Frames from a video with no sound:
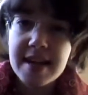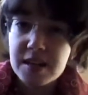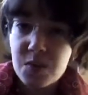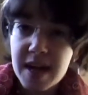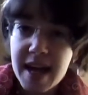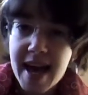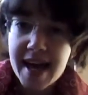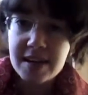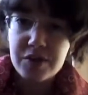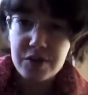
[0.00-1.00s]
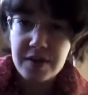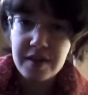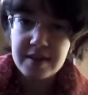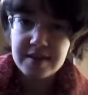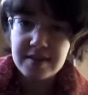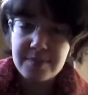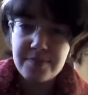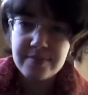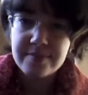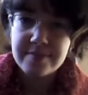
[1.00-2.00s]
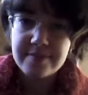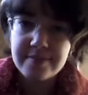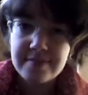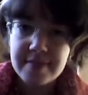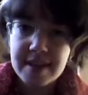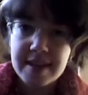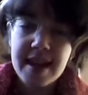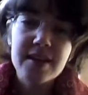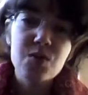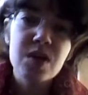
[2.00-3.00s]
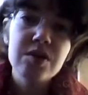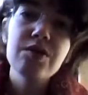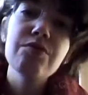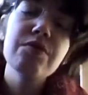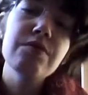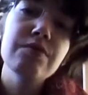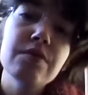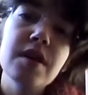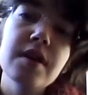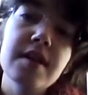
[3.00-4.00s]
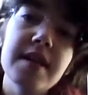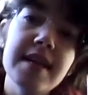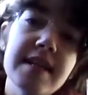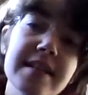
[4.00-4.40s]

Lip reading: That's what I add to this. That's what the rune in